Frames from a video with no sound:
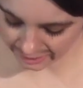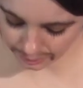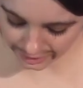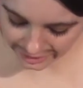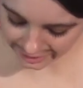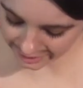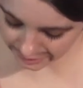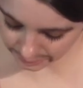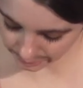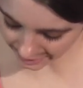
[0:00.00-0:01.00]
wouldn't that
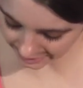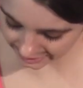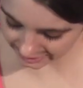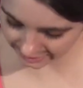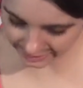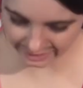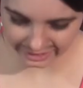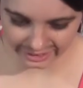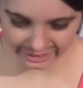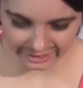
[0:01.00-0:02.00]
kind of wreck, like,
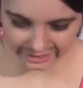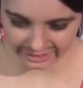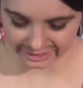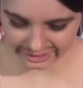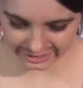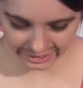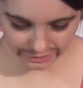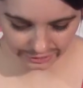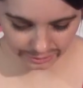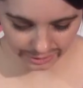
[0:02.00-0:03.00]
the
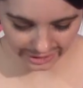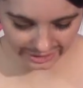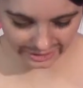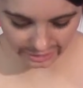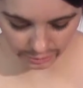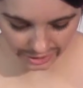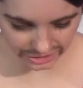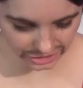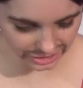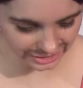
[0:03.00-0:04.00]
ears would get
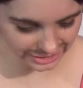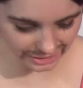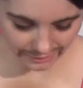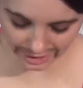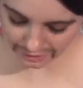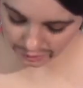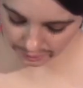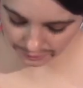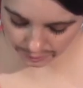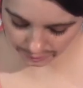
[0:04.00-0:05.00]
squished and stuff? I don't
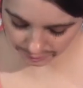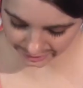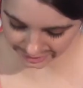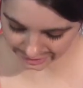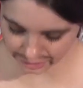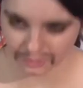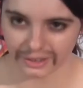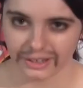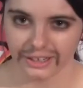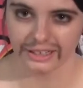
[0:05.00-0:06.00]
know if you could really do
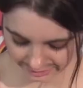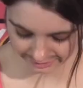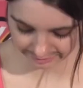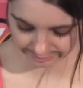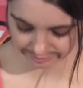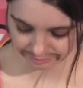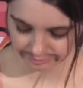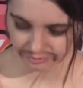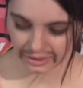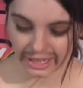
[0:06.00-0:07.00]
it.
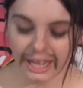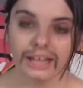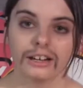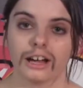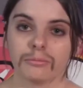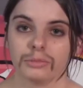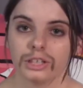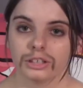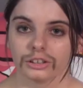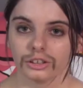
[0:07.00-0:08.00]
They had
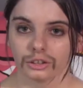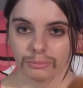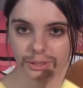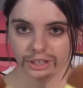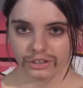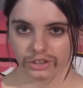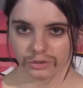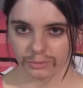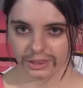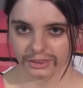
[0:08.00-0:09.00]
little
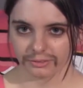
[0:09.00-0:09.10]
Pikachus with